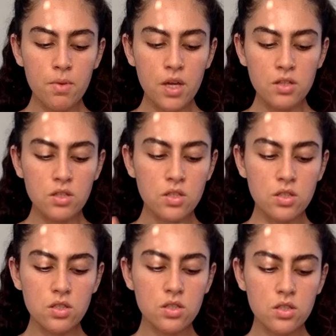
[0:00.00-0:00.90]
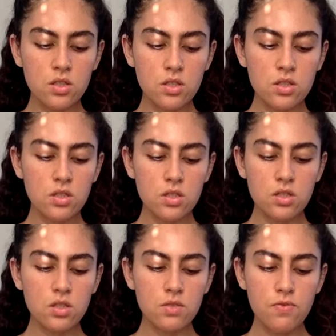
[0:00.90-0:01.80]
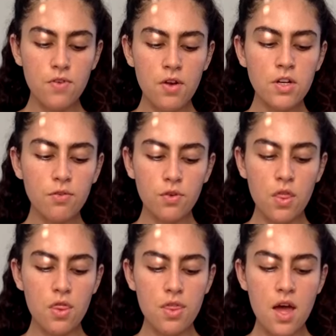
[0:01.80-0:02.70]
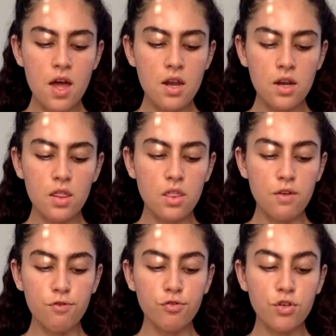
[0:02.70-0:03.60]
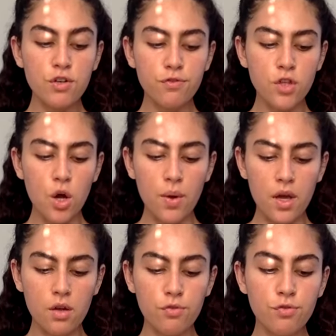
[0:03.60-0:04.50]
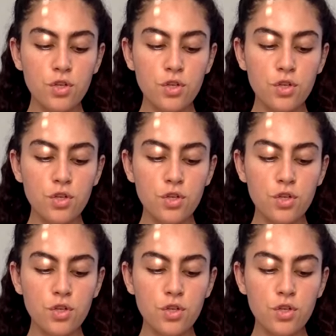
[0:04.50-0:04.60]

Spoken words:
it's very different than the free-flowing